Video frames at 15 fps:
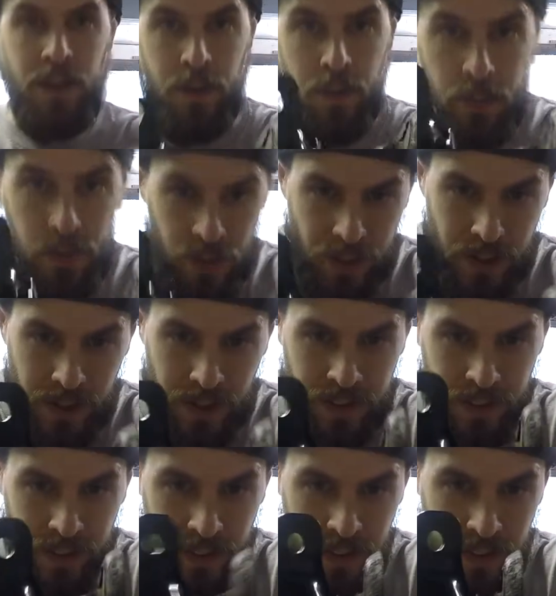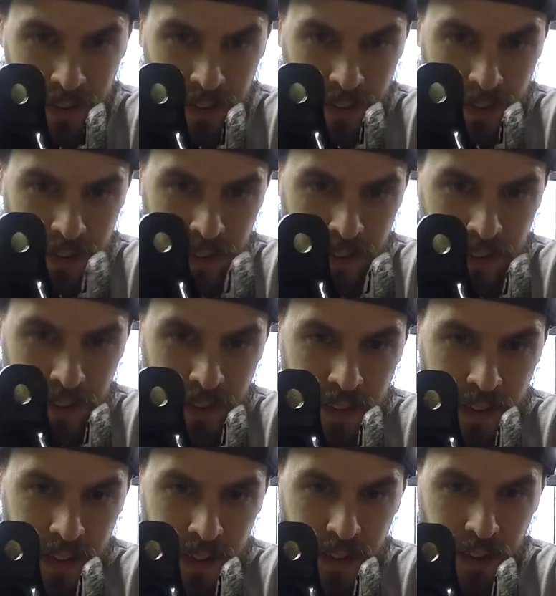pretty decent.
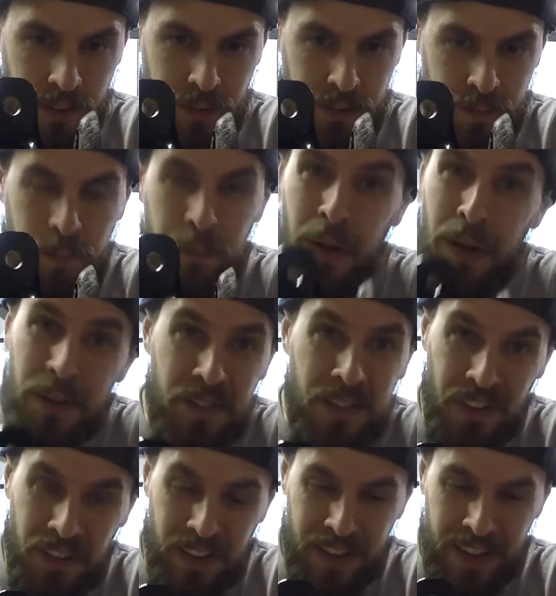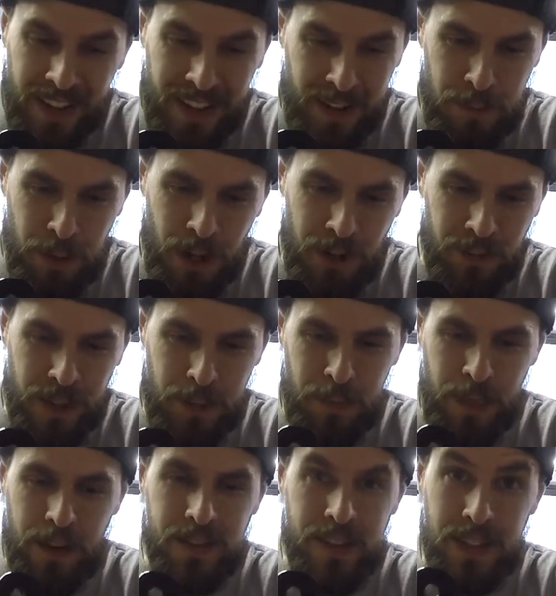It kind of sits on there kind of perfectly.
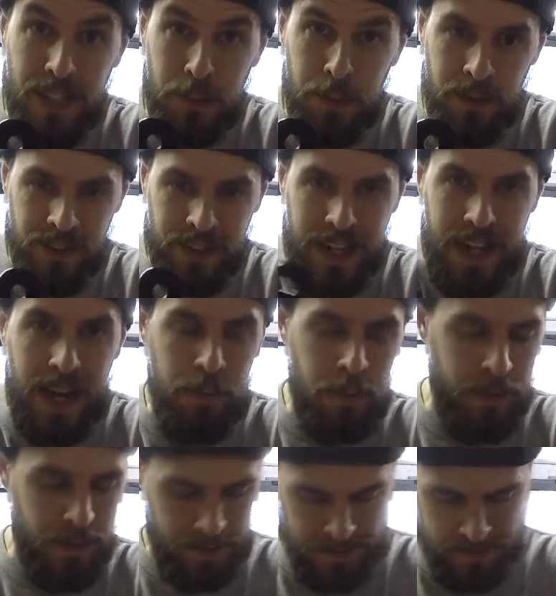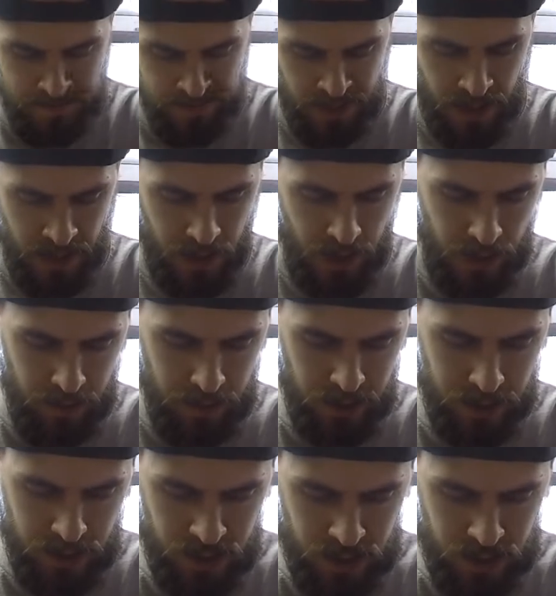There is a little bit of a gap, and